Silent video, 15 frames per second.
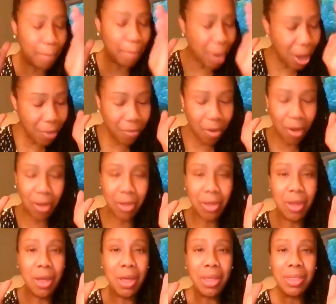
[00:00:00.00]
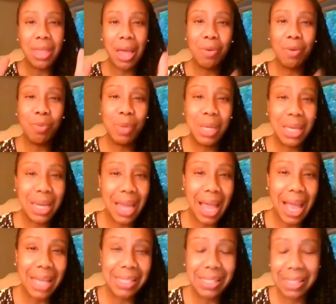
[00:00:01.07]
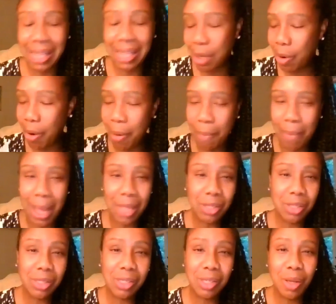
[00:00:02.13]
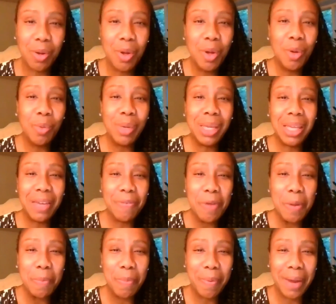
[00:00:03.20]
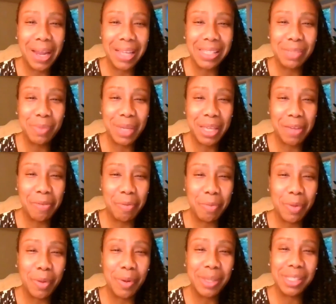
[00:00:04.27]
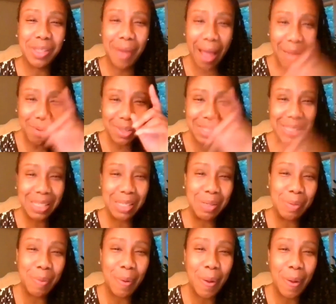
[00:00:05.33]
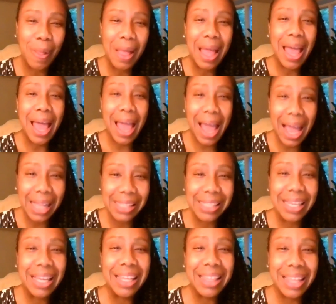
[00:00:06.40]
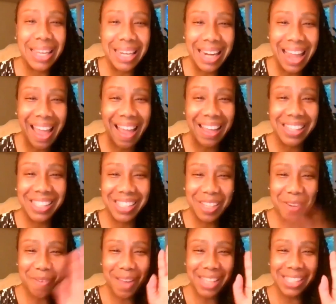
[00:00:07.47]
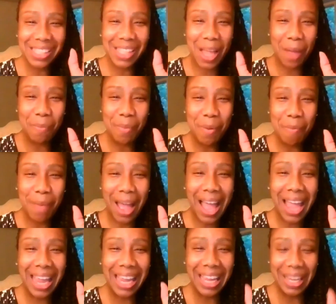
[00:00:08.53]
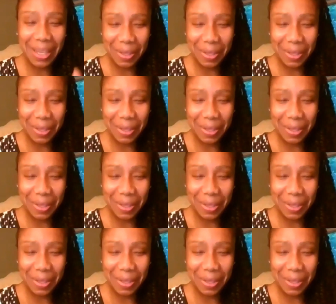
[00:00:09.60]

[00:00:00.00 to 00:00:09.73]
above all that we can ask, think, or imagine. So we give him praise and we give him glory. So I will see you all at the next rest stop. Bye.